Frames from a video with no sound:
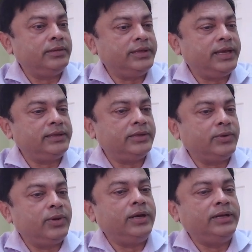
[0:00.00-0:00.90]
detect it
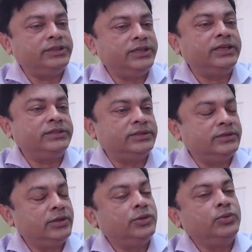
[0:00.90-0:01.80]
early
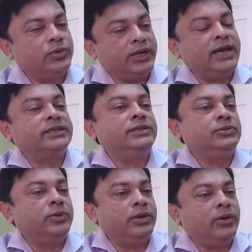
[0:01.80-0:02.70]
changes, you can actually
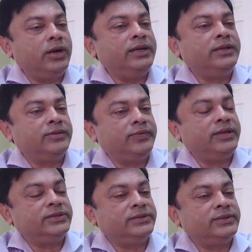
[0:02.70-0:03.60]
do an early
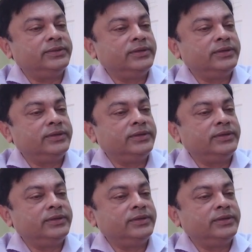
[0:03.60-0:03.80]
intervention.